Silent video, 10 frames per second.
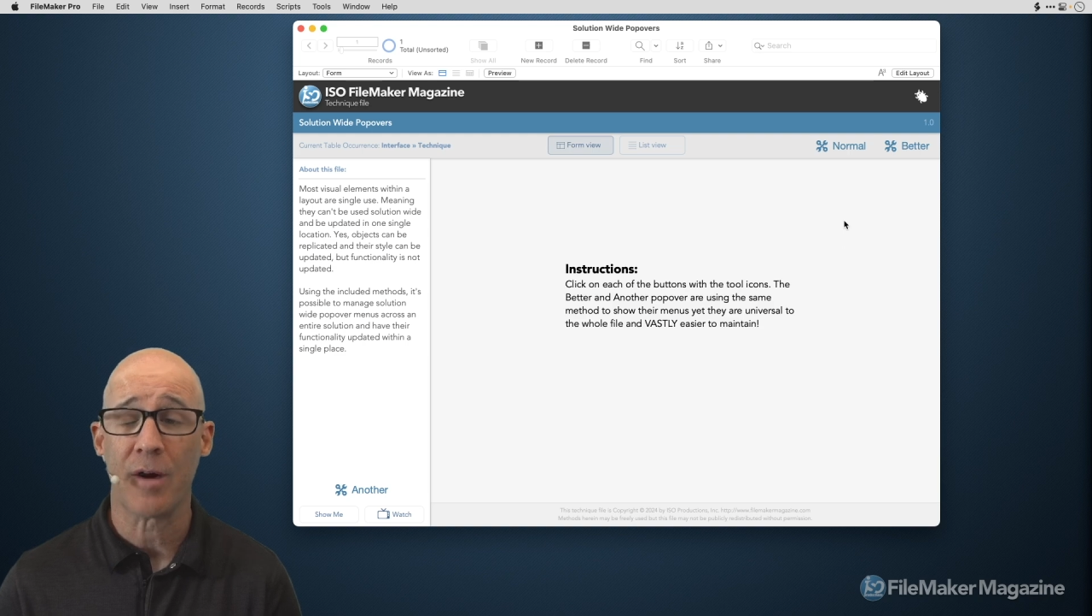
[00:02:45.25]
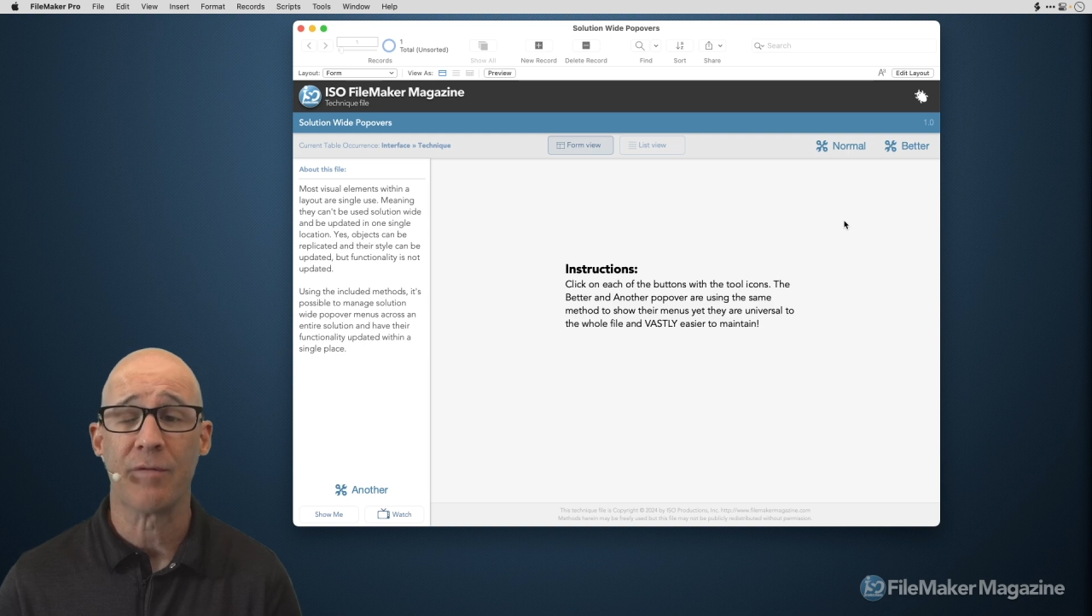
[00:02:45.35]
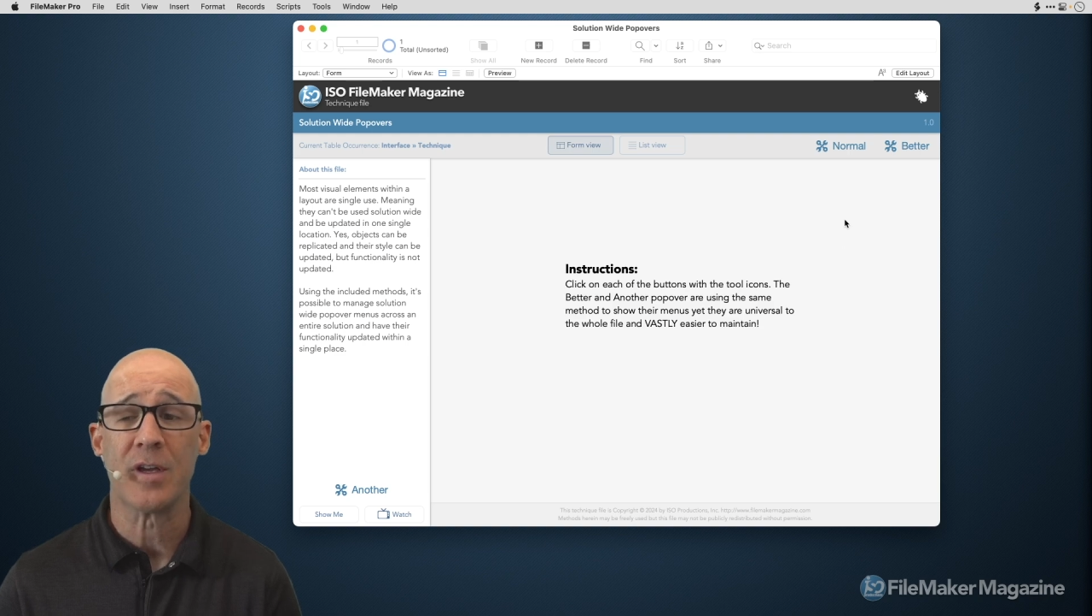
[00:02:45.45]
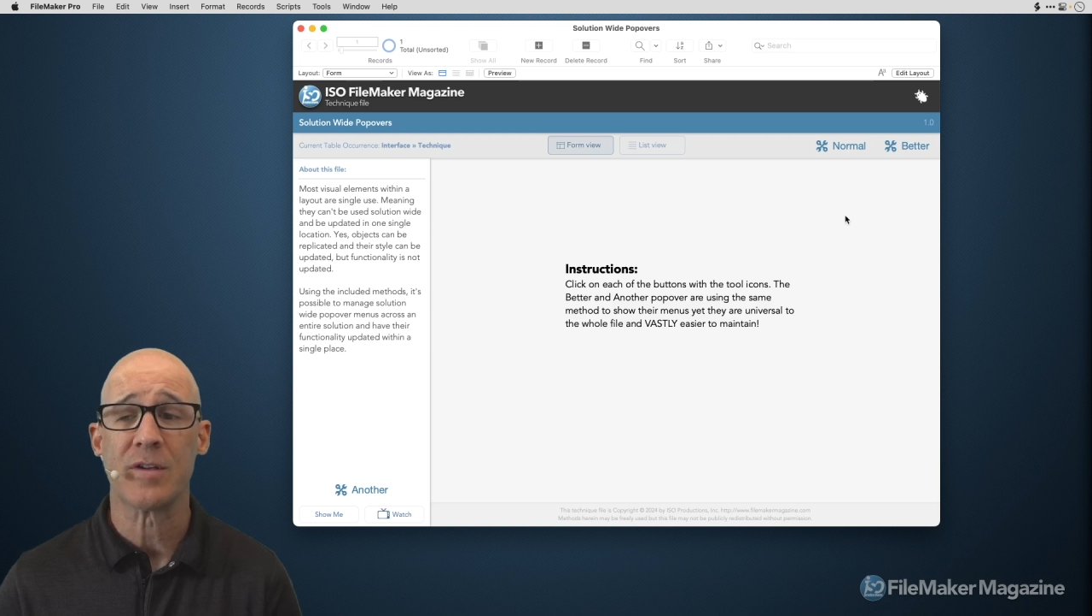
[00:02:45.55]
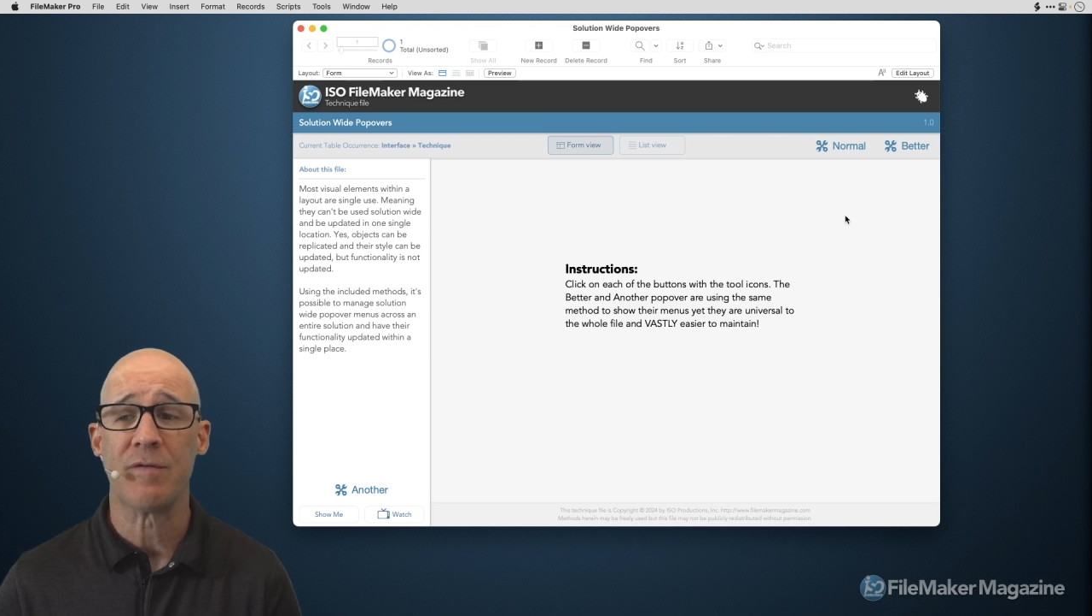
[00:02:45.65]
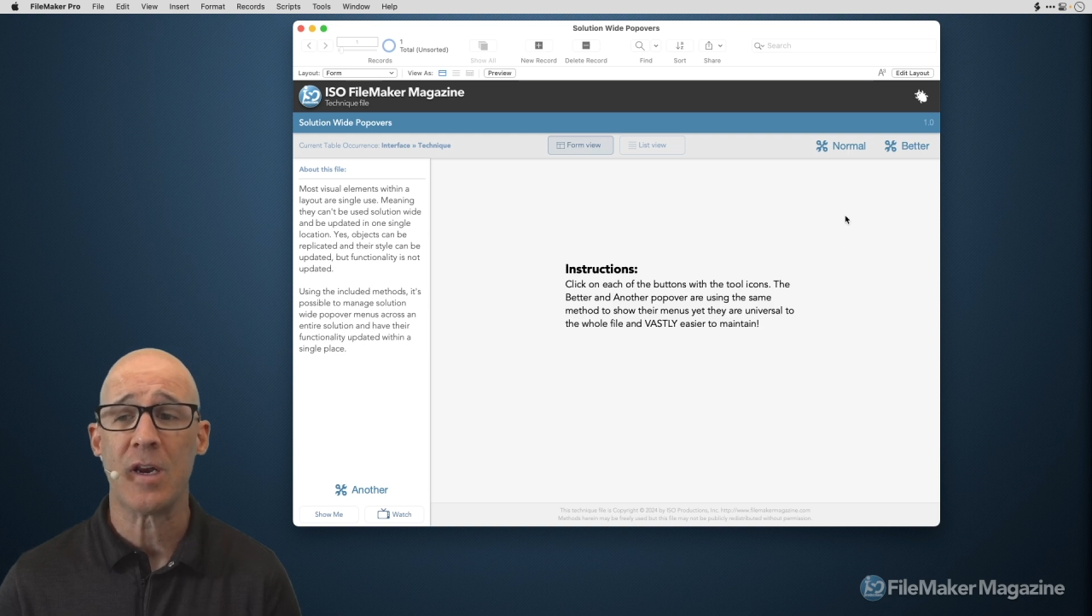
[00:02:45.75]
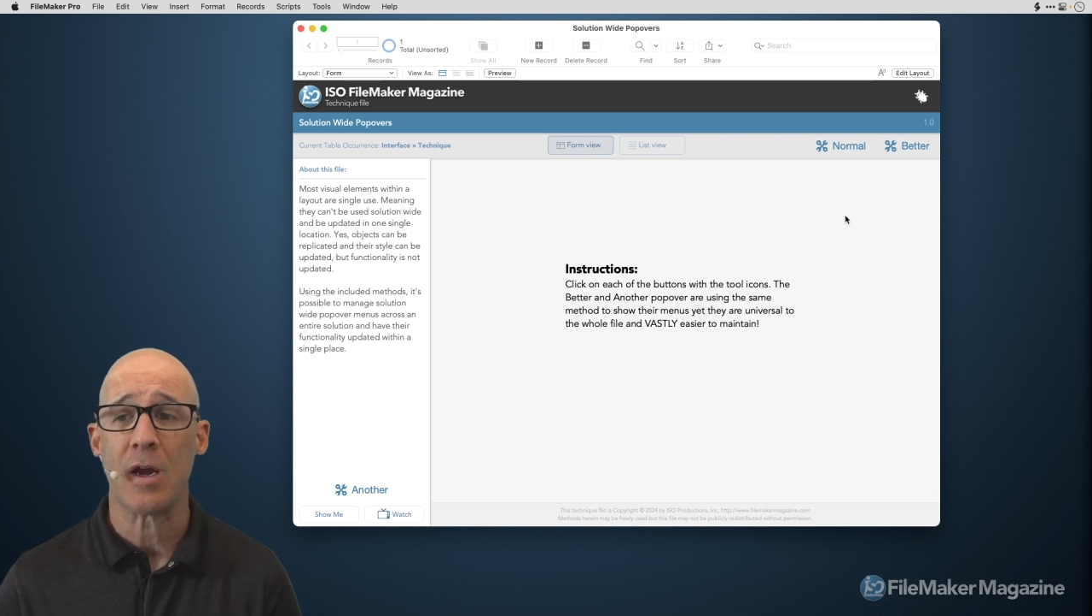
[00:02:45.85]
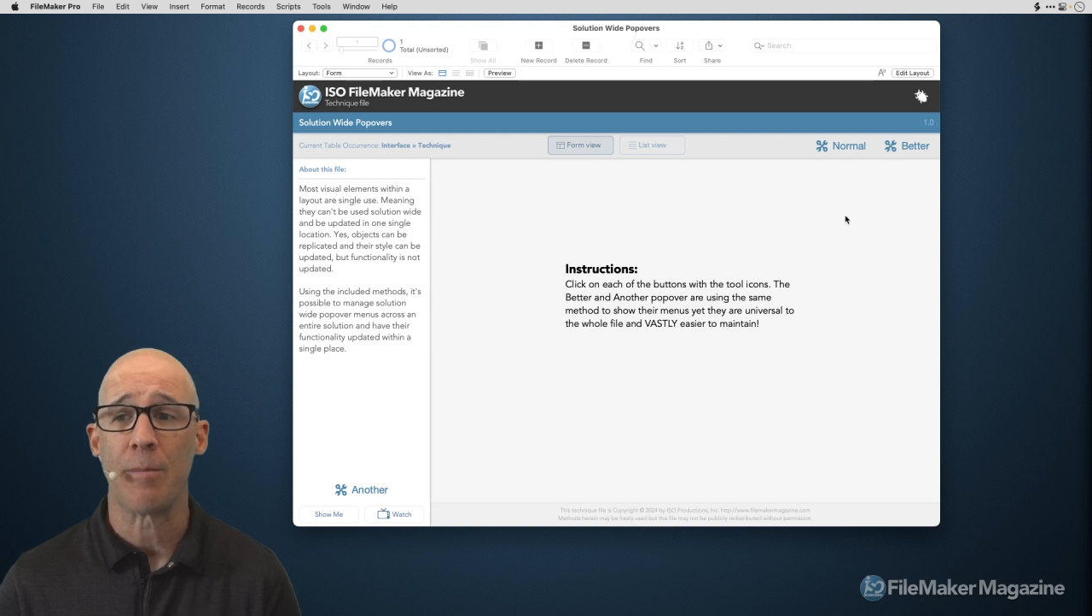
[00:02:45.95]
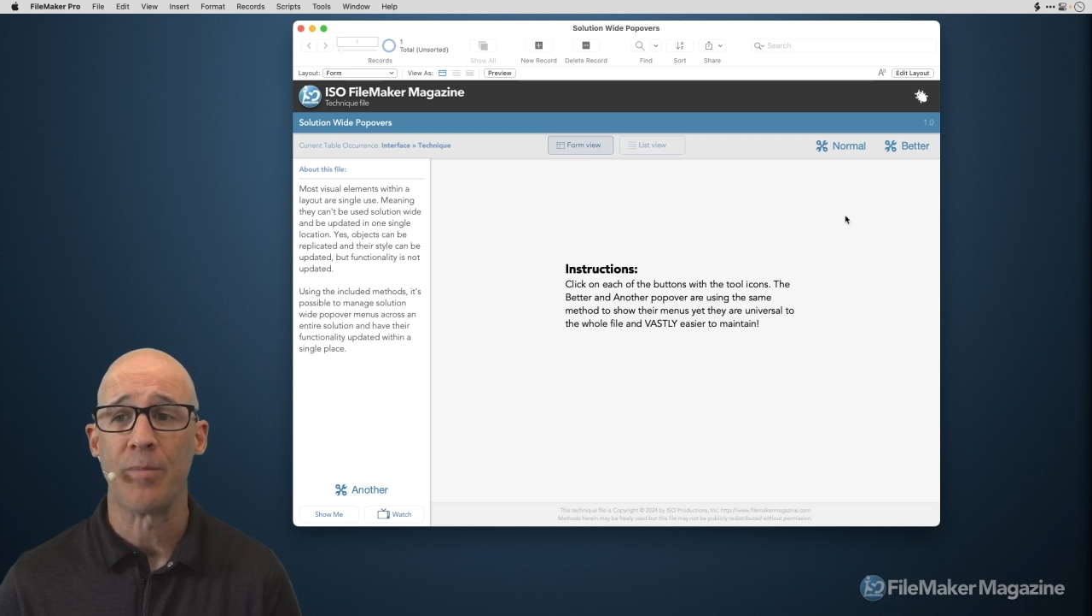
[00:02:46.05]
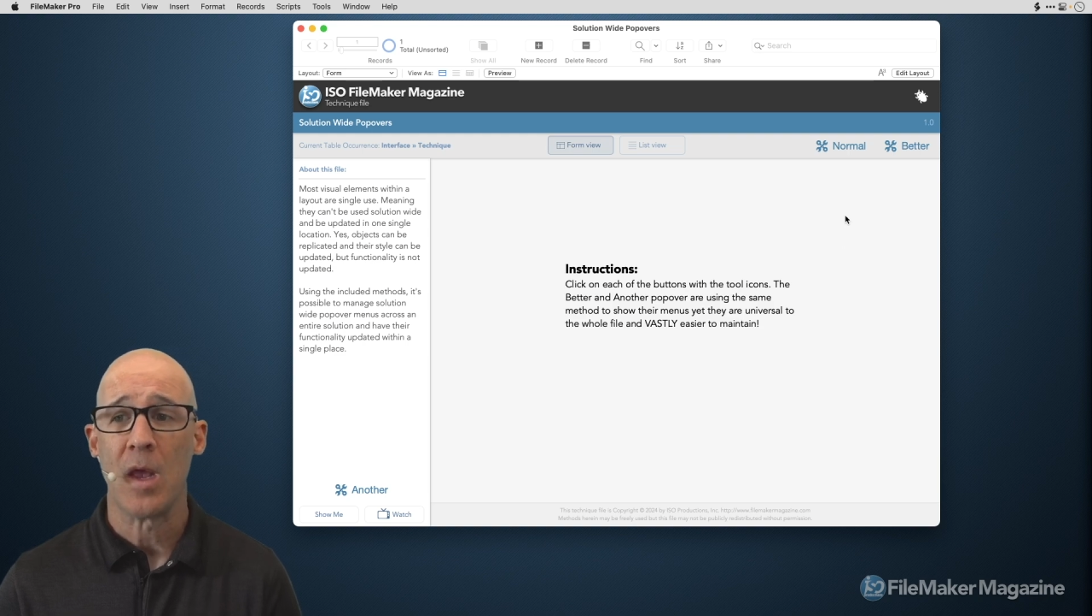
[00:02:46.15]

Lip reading: of this video.